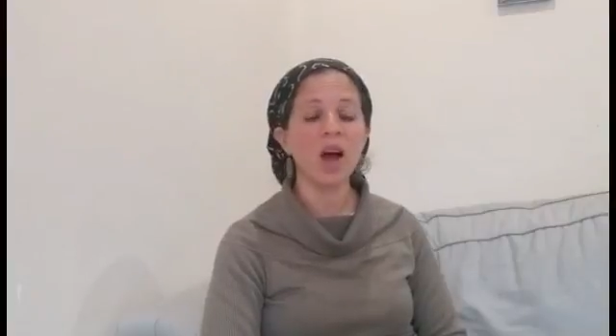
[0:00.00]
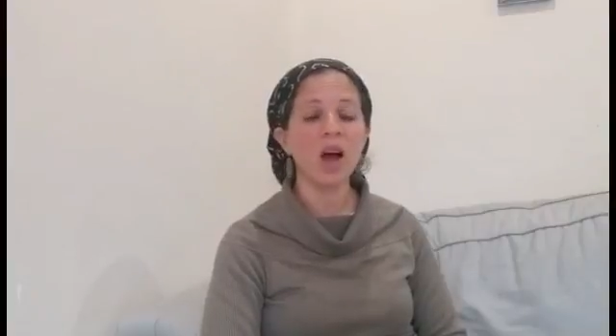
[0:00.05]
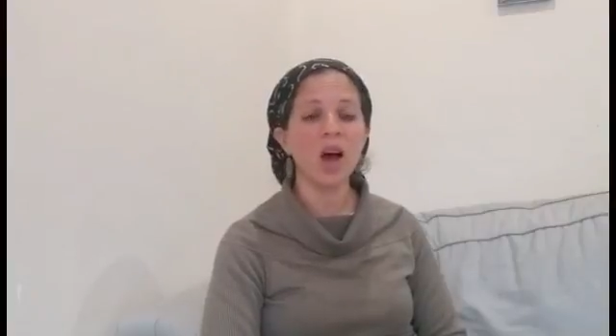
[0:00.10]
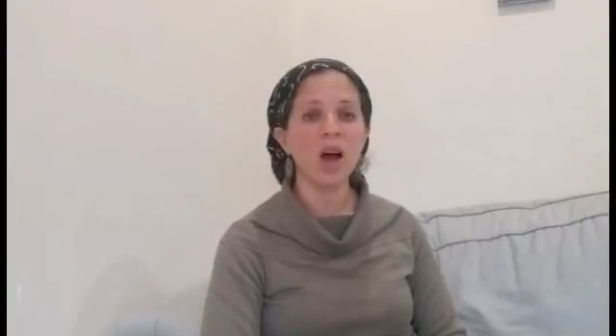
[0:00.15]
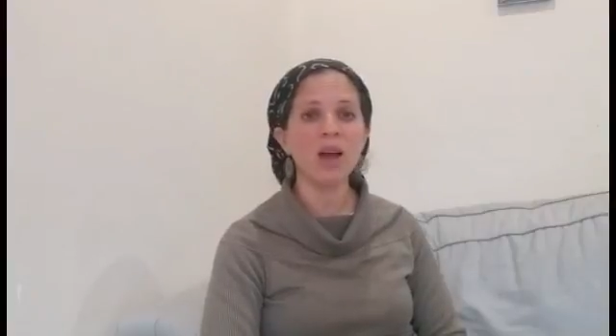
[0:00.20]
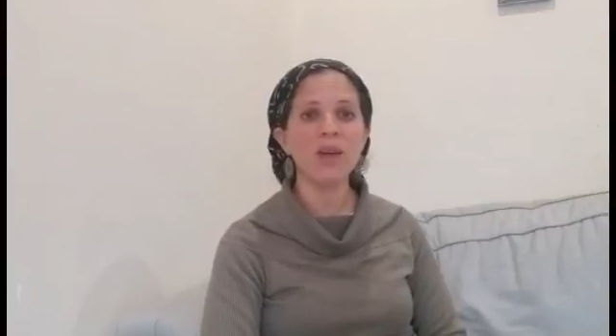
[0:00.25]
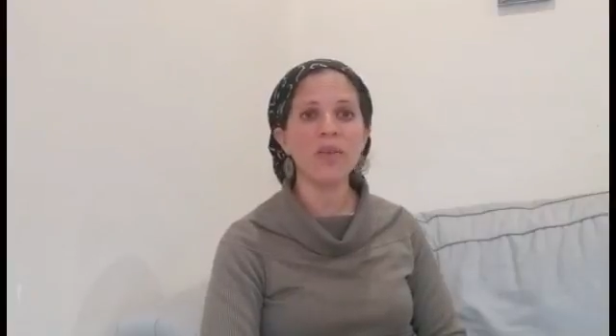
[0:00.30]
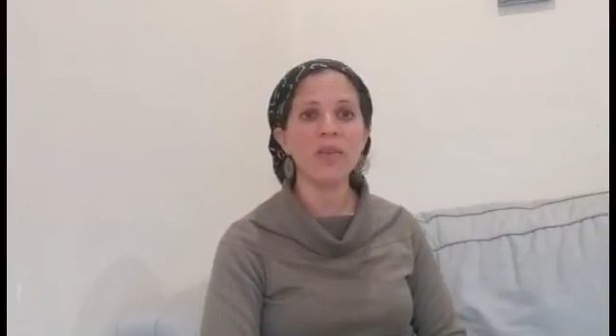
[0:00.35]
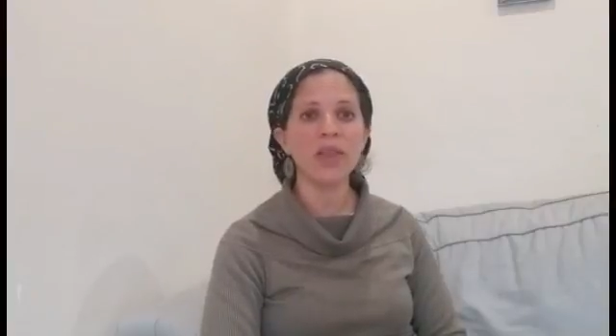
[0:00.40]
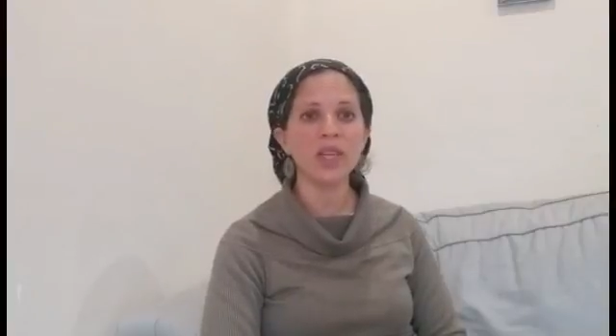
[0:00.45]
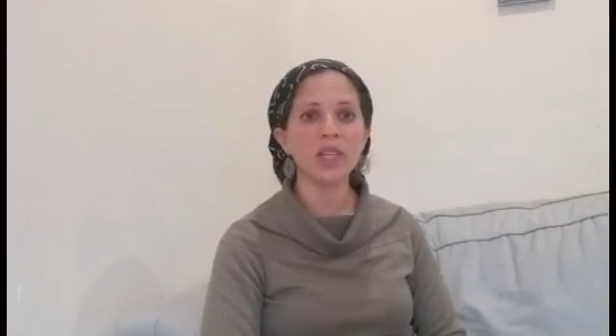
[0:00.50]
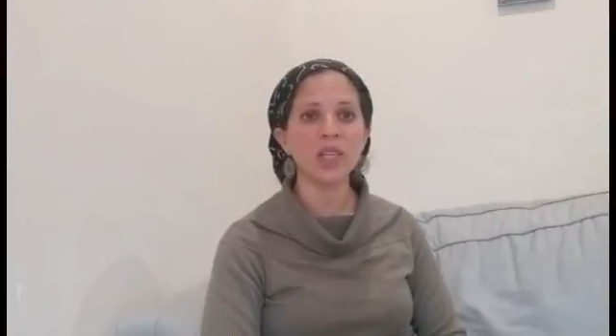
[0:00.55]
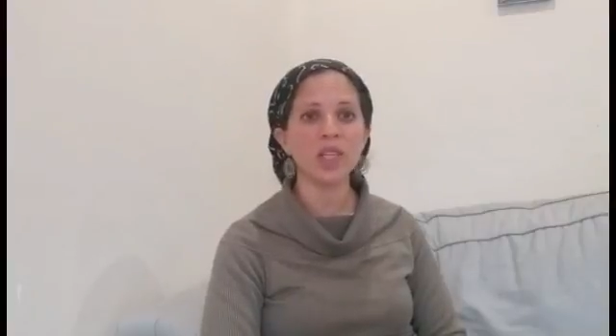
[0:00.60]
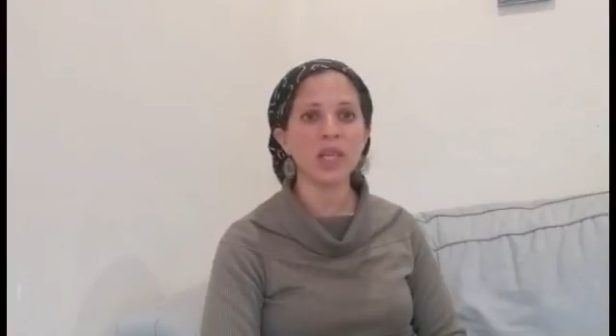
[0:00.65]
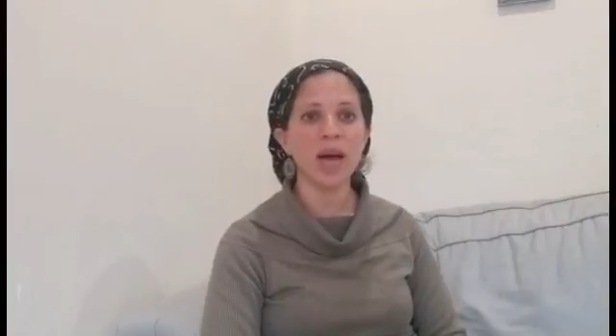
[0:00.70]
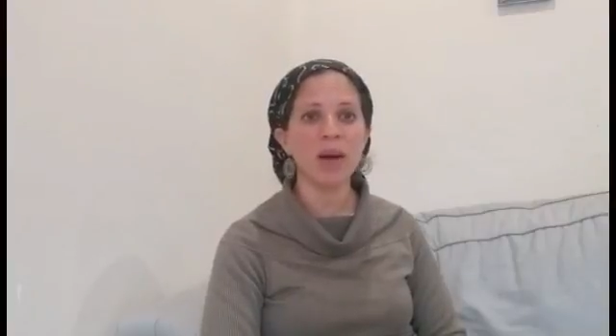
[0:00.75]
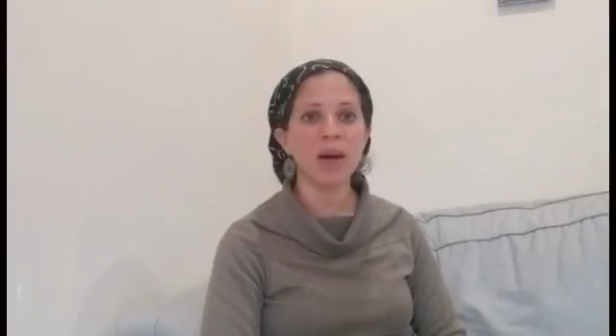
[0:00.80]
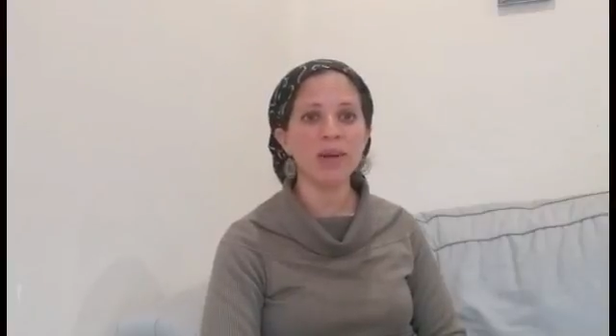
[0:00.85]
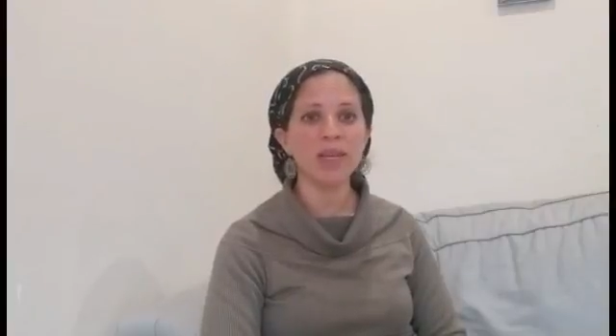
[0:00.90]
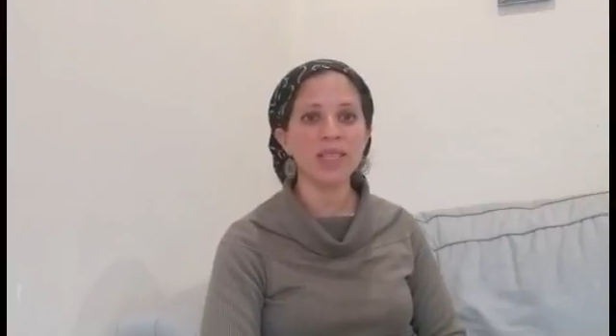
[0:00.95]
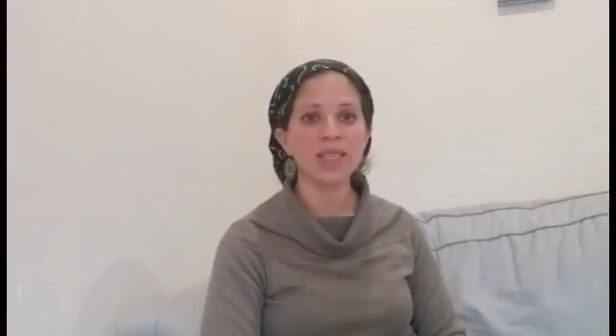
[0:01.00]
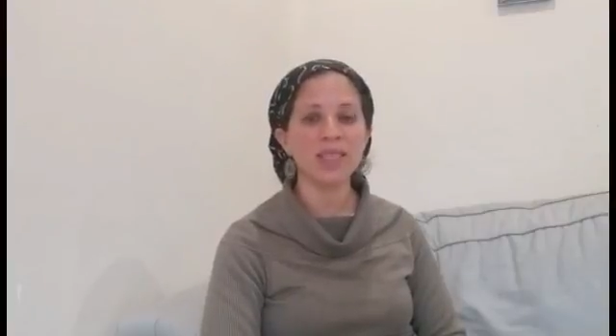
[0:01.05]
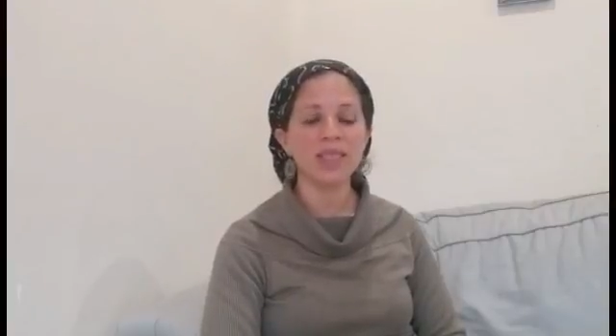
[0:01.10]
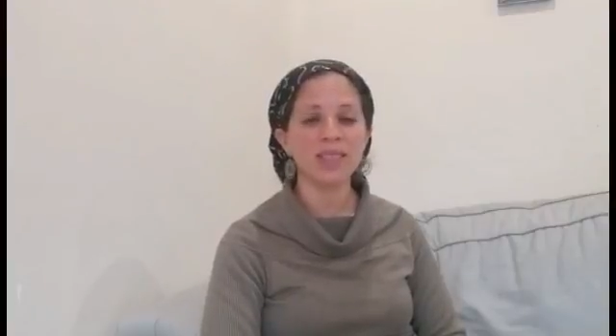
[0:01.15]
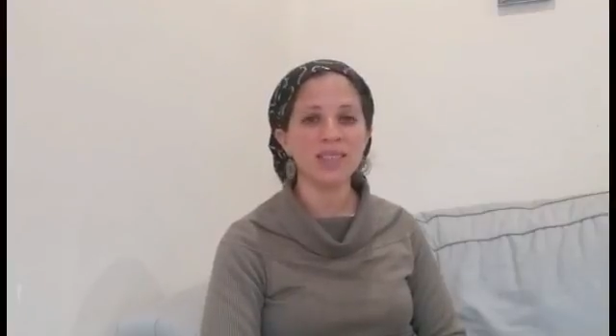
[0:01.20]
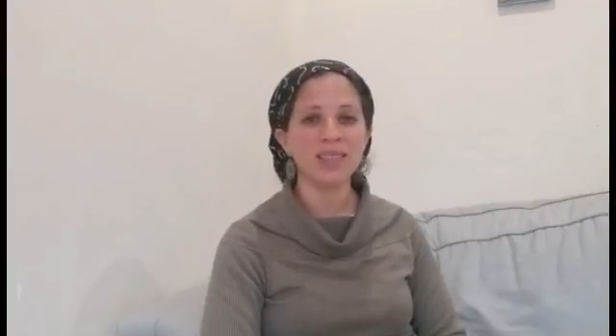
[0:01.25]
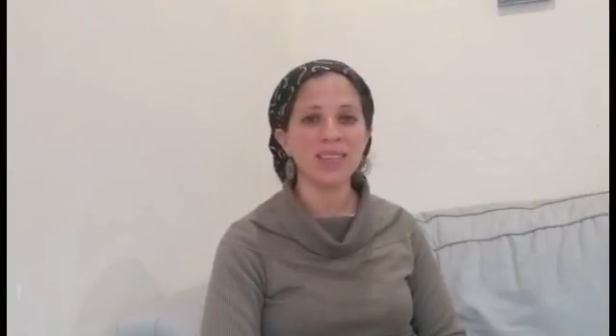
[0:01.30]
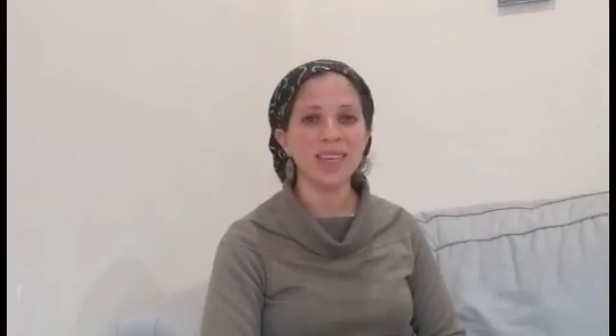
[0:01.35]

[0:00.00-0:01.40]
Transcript: over this Shabbos.